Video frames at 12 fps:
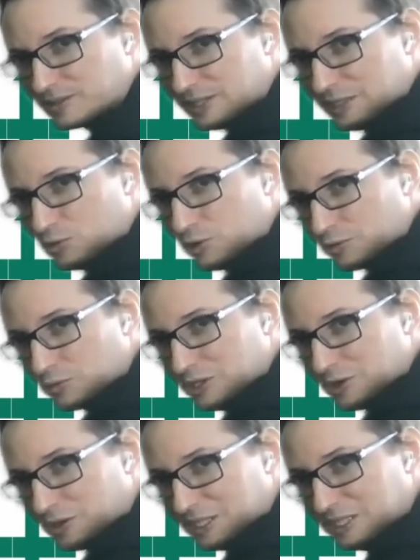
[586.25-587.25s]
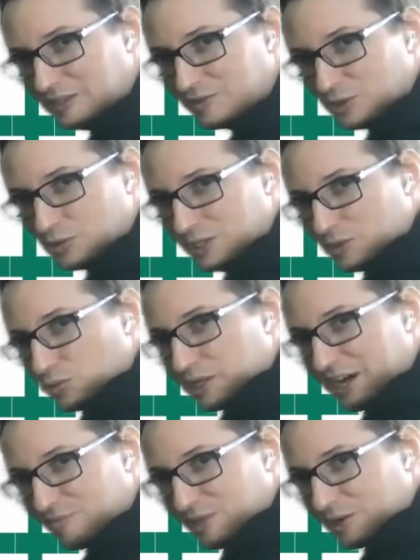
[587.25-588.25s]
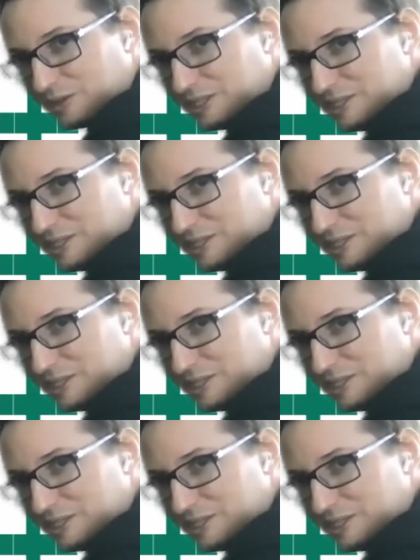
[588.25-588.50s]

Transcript: Then you don't return it, even though it would have been on